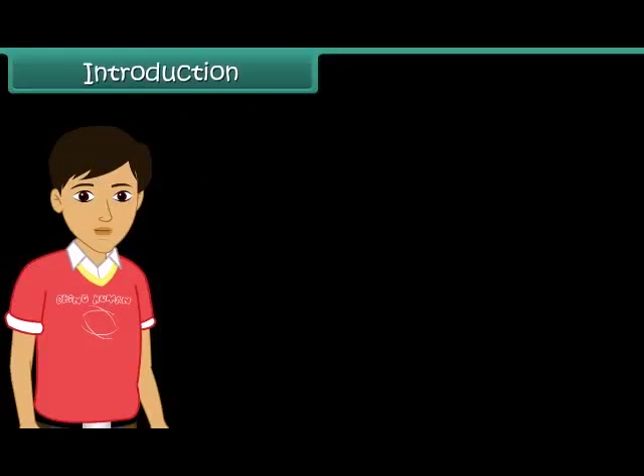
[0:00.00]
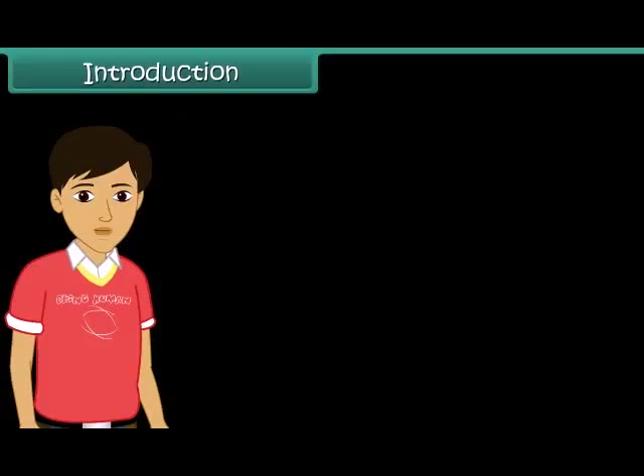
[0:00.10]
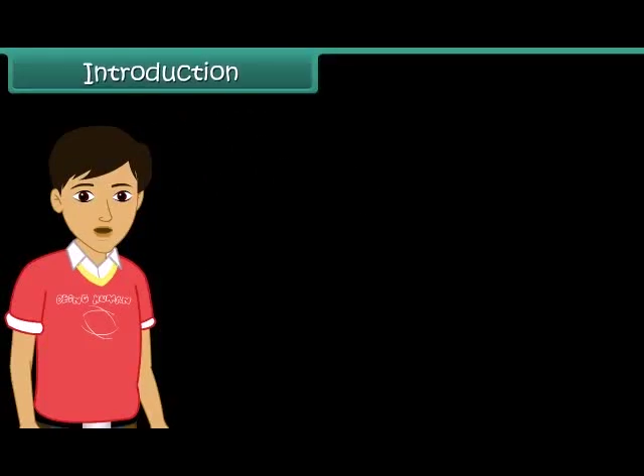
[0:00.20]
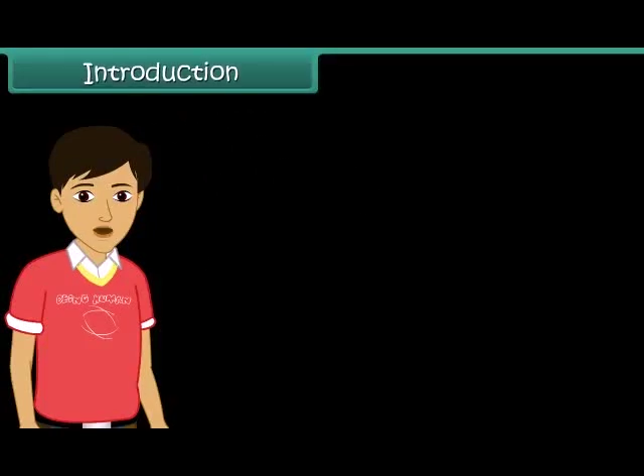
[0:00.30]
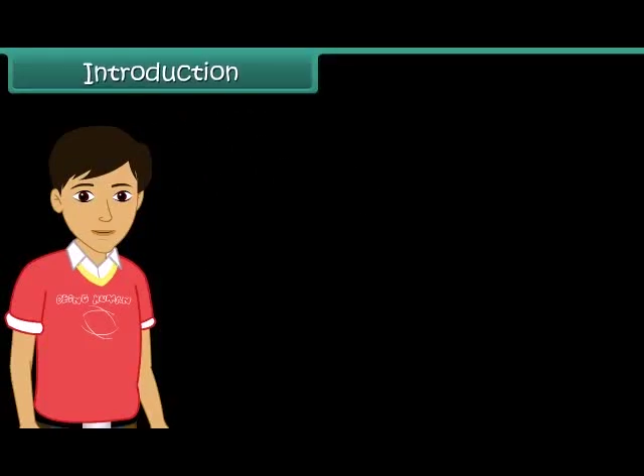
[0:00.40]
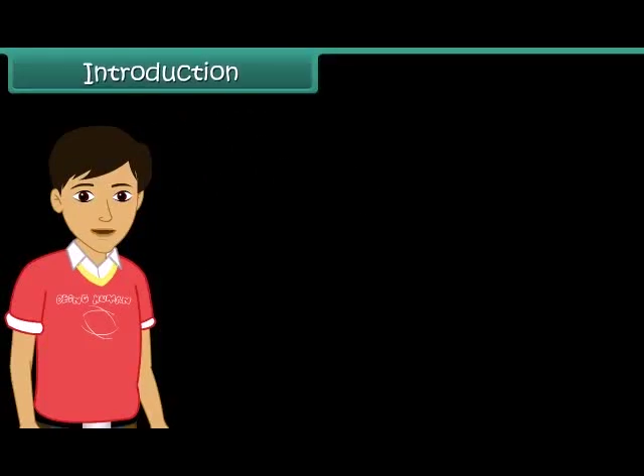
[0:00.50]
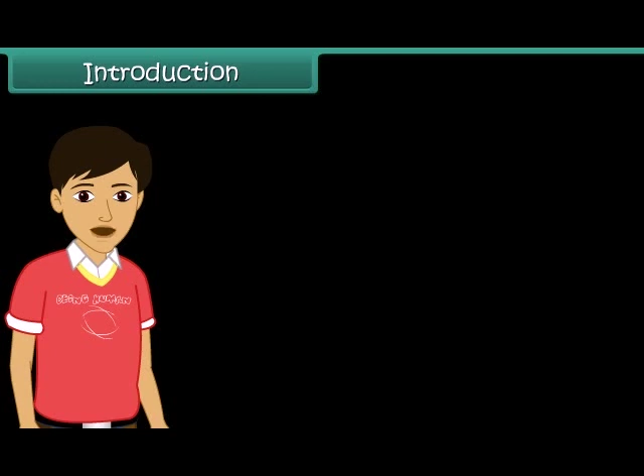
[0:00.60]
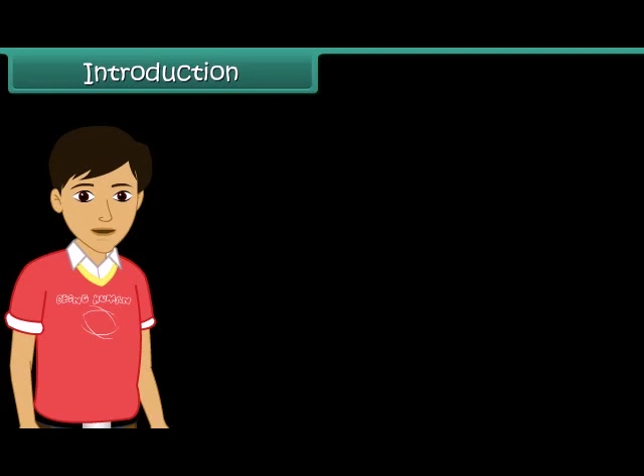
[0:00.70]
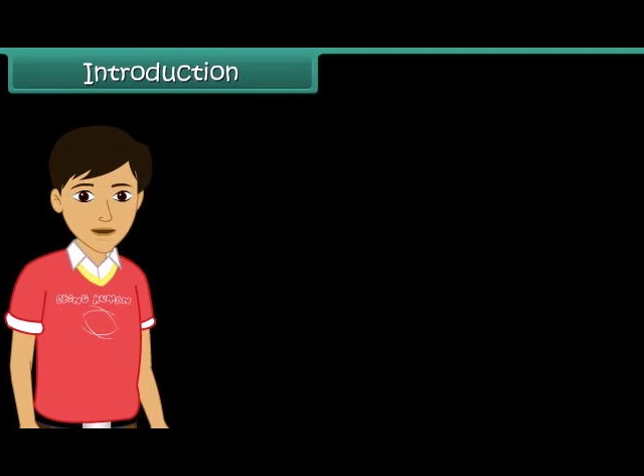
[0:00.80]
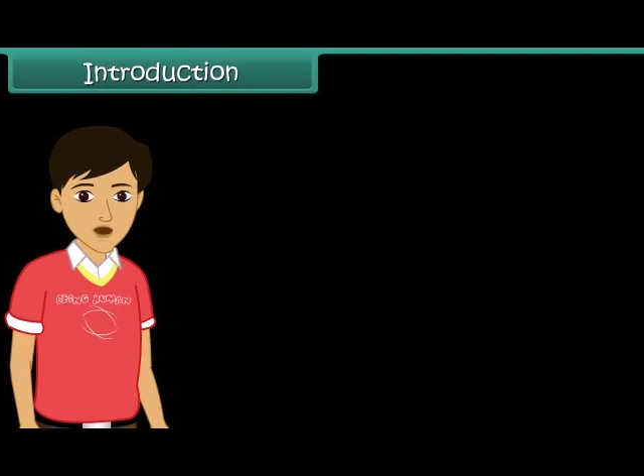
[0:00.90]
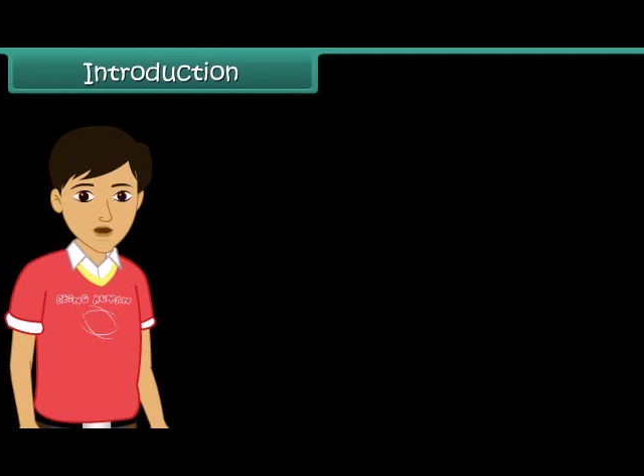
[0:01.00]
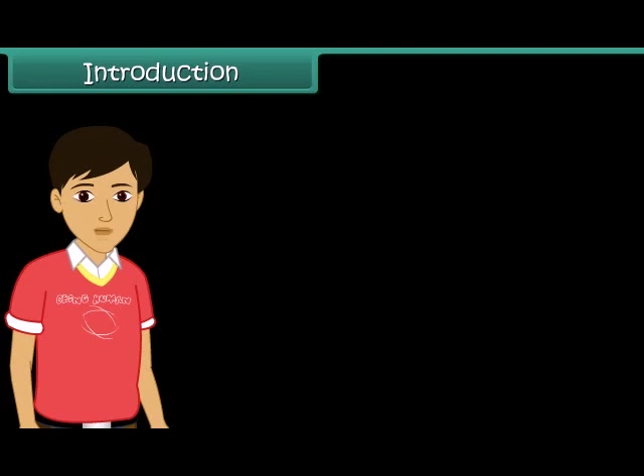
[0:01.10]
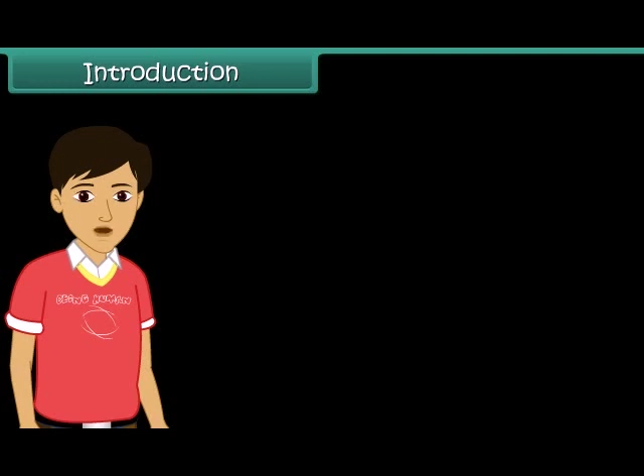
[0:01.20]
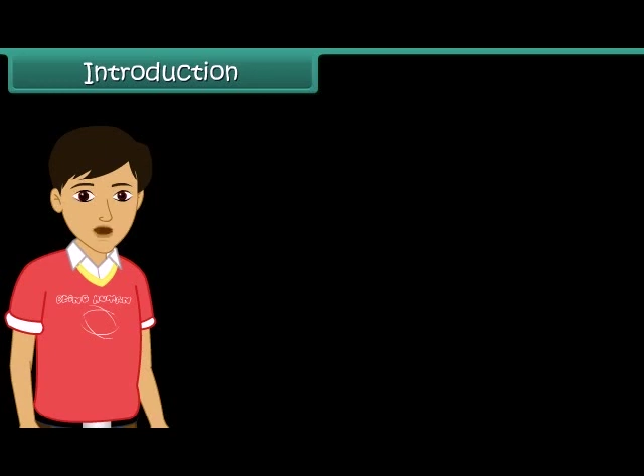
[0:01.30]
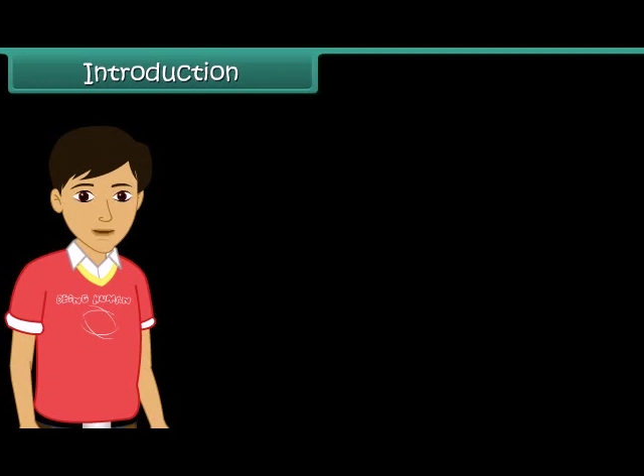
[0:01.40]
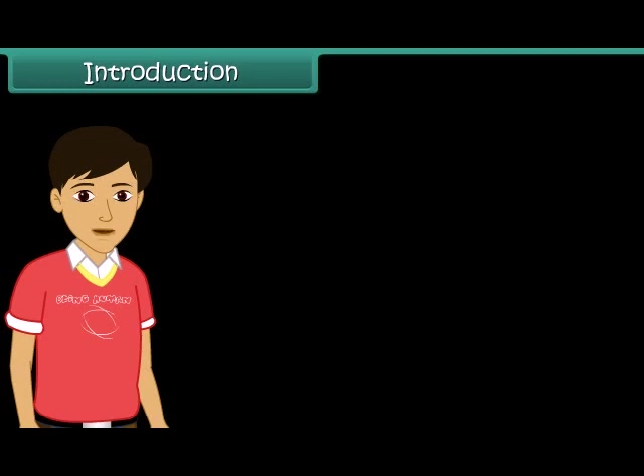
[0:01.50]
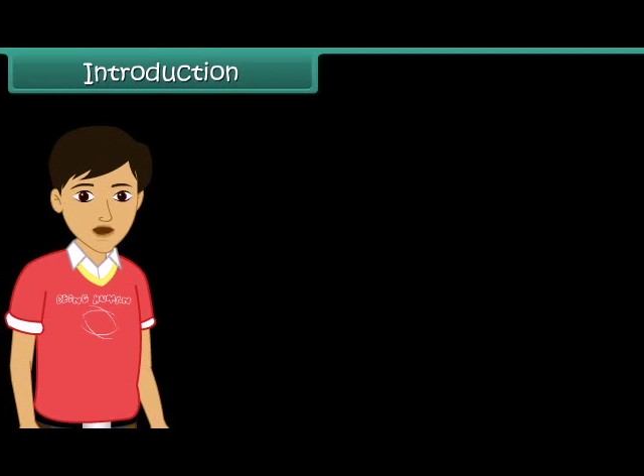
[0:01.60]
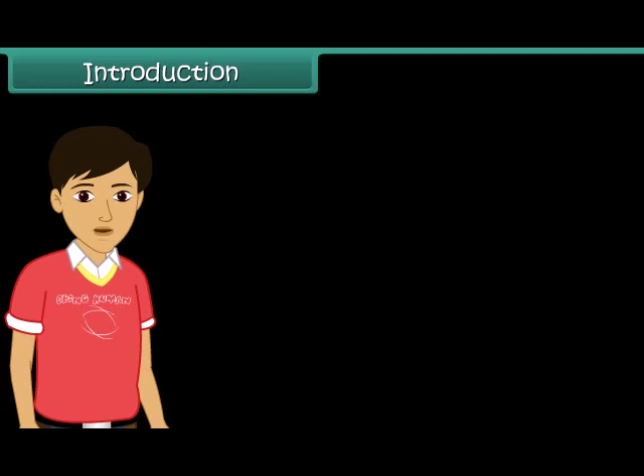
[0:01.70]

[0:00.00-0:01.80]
that all living organisms